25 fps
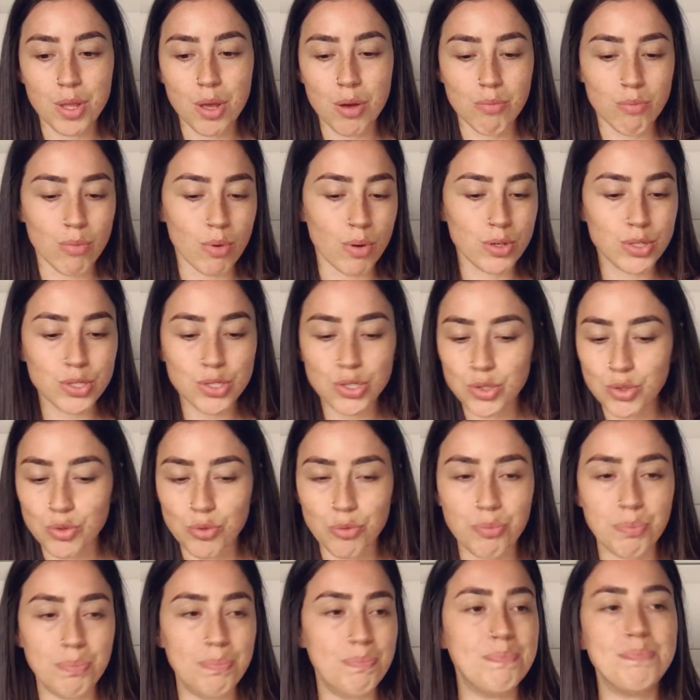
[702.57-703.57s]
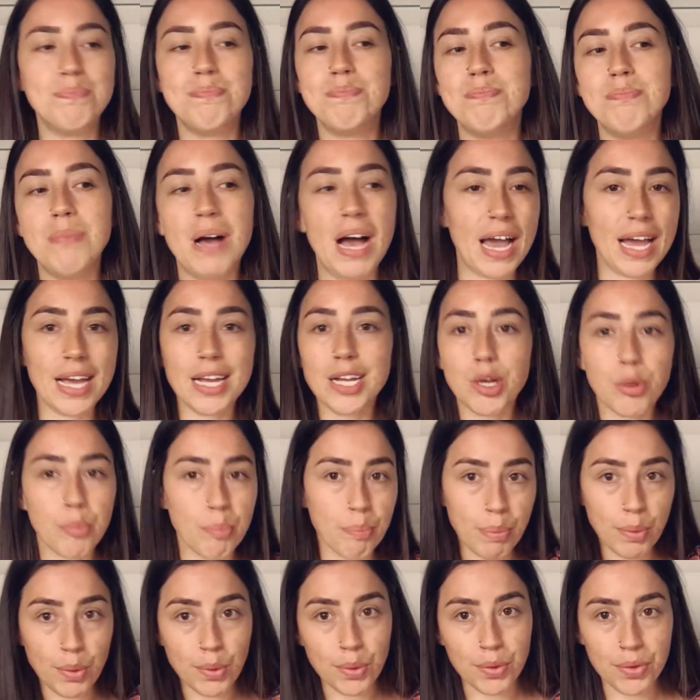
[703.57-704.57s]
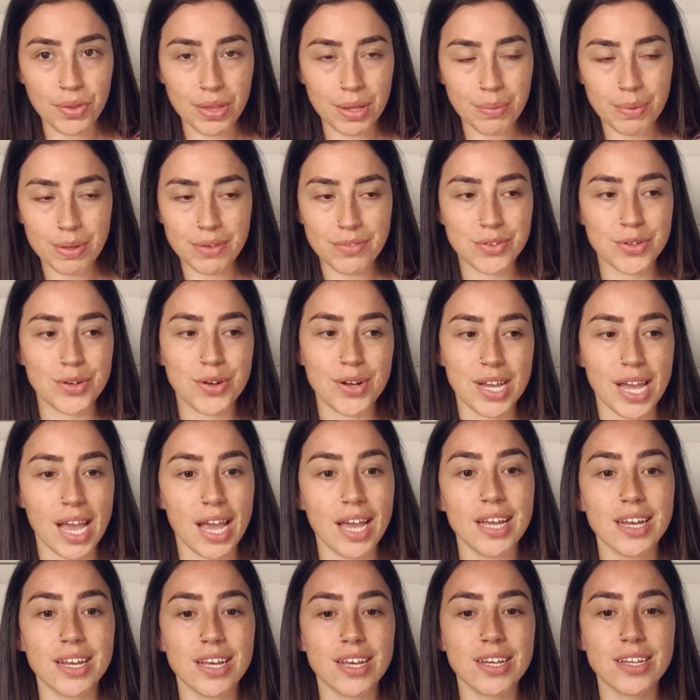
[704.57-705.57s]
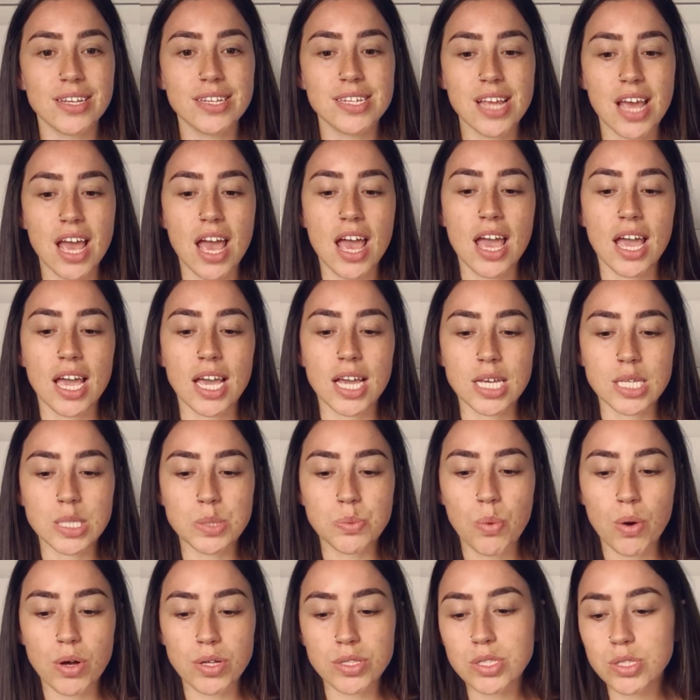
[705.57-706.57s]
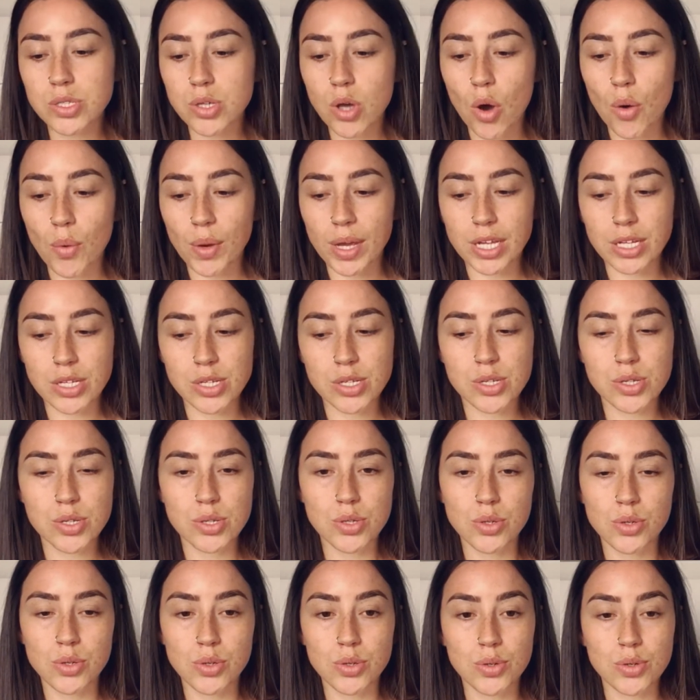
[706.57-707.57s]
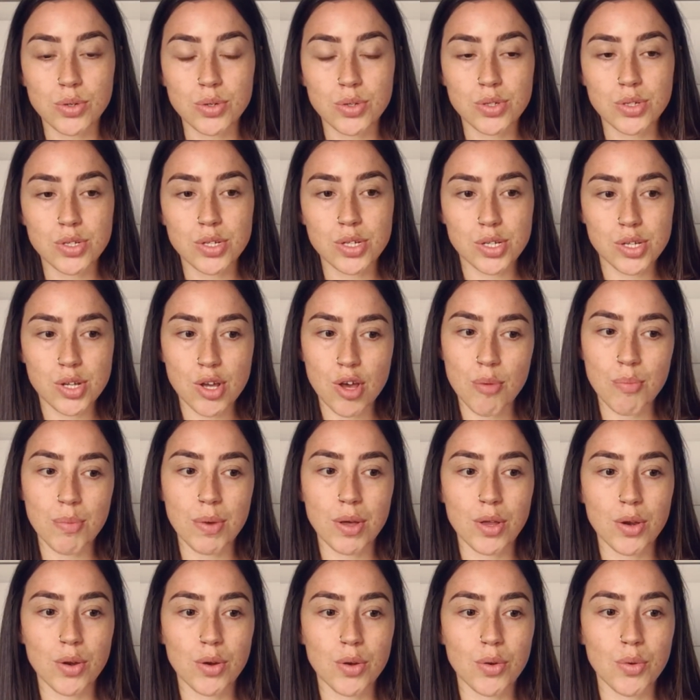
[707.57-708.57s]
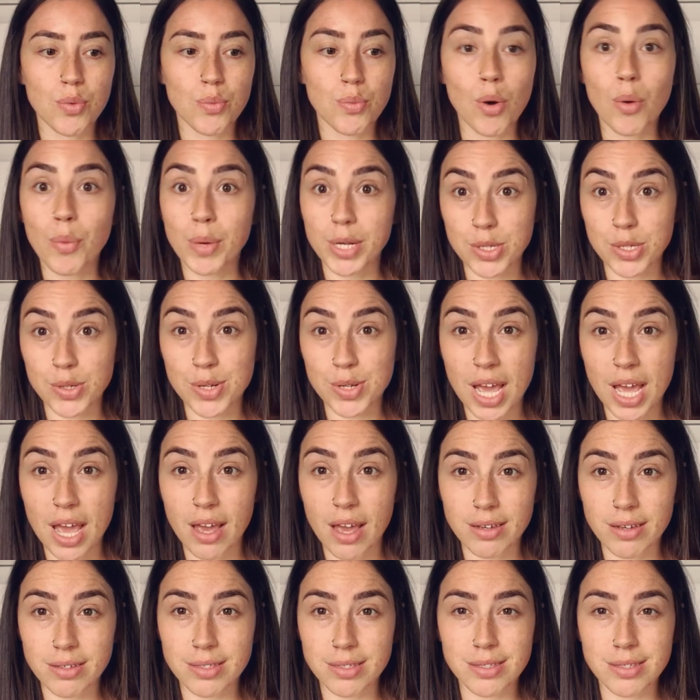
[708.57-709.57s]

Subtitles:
emotional anger ball that we've created is what's going to determine what we do next.